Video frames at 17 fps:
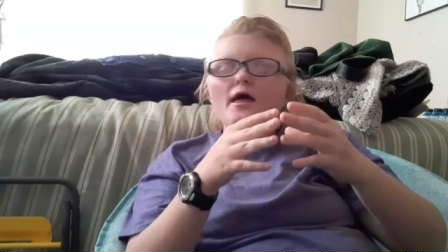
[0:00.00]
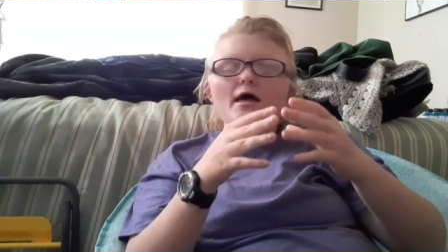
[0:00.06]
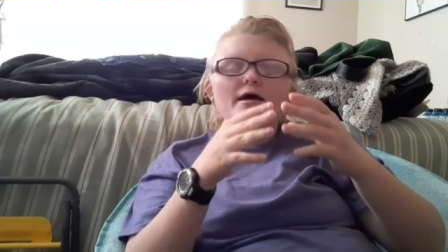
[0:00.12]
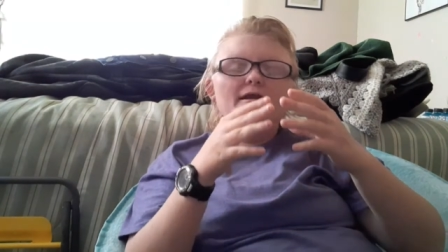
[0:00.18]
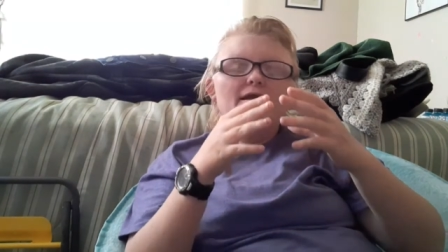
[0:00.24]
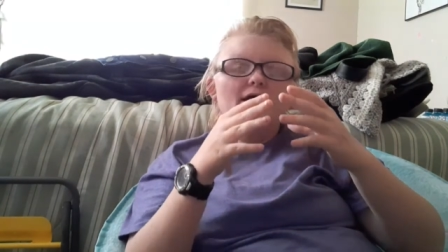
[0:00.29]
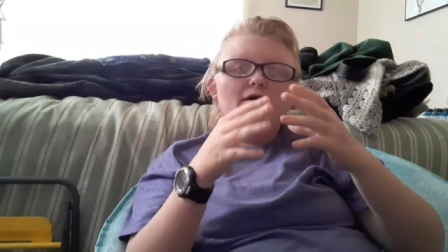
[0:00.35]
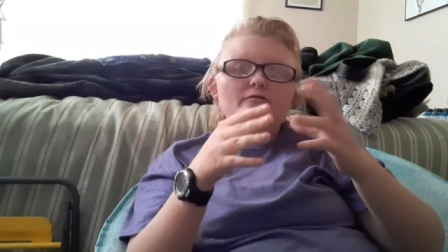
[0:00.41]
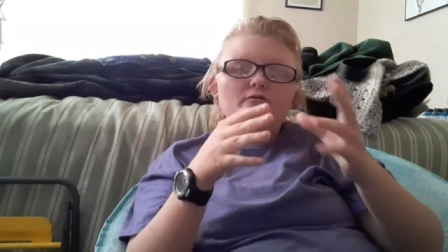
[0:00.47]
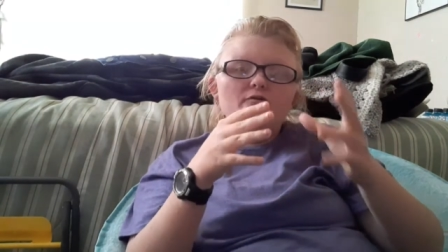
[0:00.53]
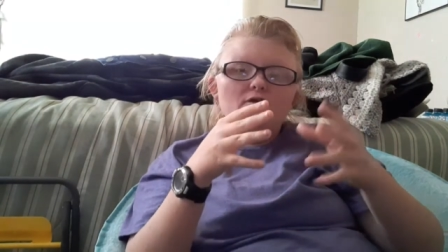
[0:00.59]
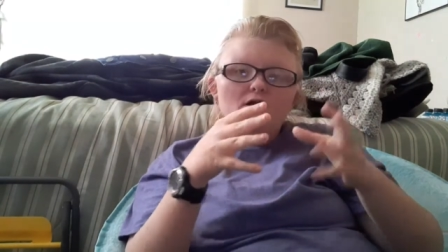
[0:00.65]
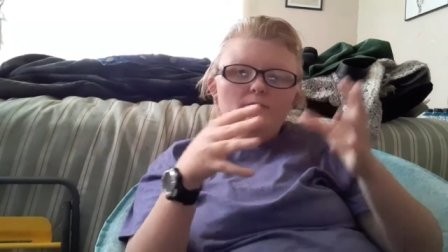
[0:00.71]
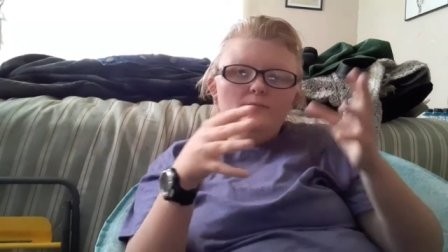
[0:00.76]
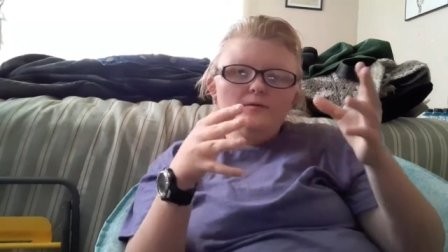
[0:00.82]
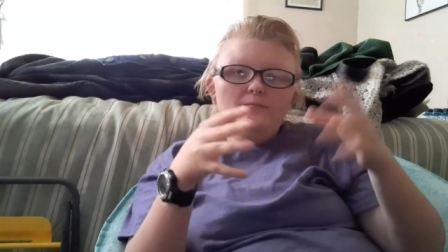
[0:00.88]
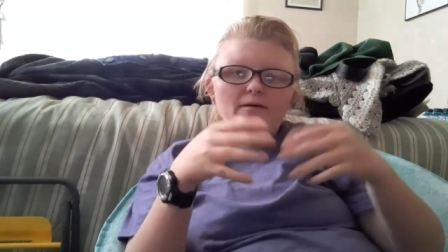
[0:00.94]
And now they're
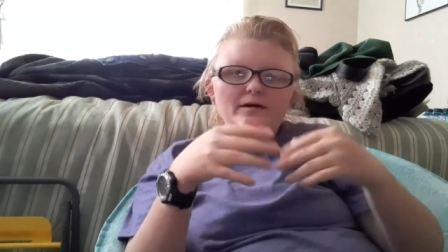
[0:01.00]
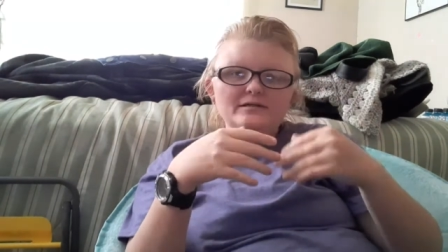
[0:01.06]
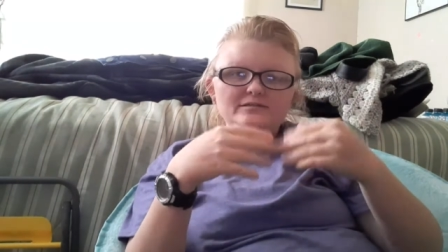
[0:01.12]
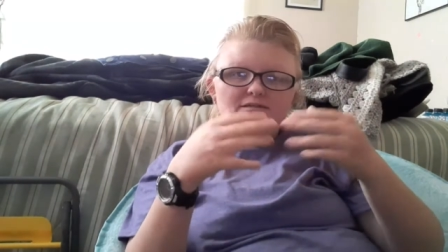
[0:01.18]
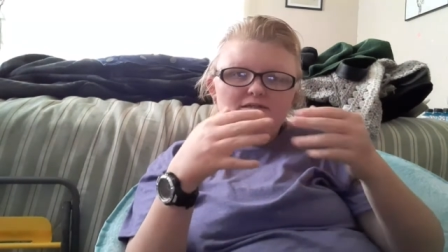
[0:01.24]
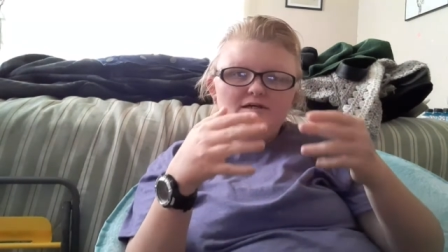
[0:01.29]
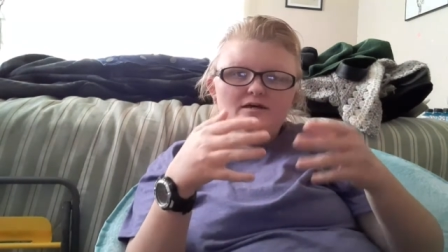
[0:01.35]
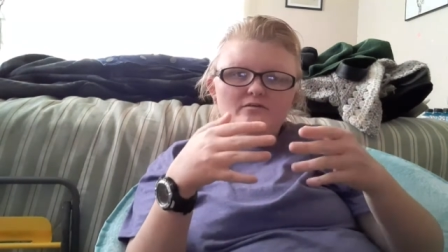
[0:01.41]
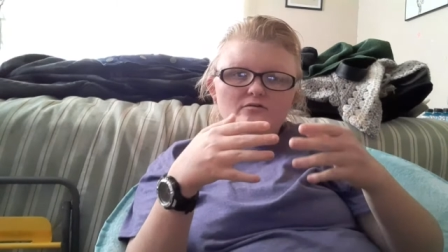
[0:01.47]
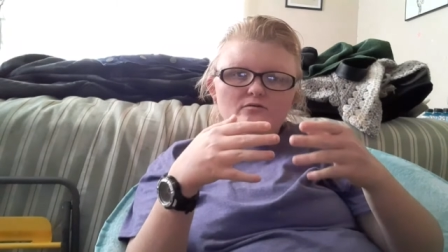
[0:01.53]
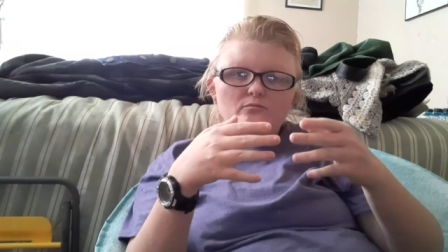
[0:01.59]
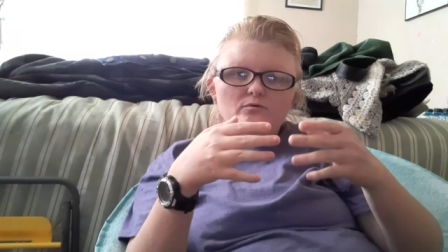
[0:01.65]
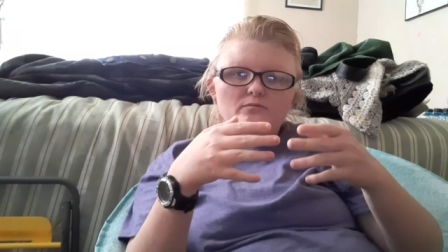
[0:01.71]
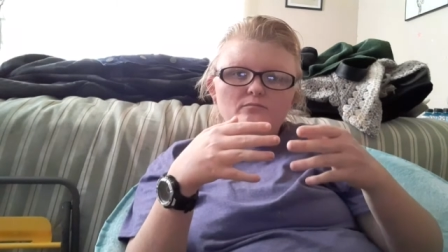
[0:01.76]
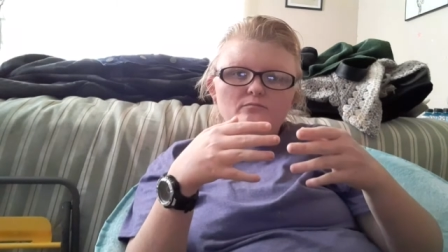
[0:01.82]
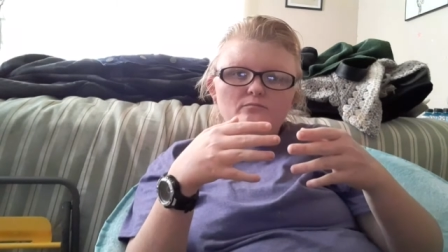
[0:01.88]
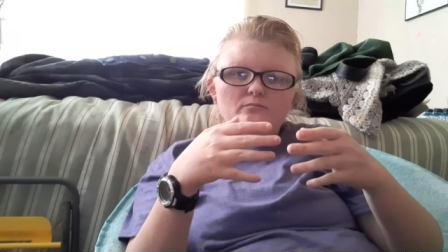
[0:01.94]
coming back together
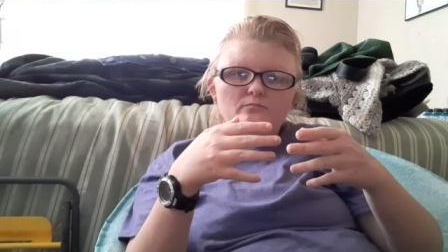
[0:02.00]
with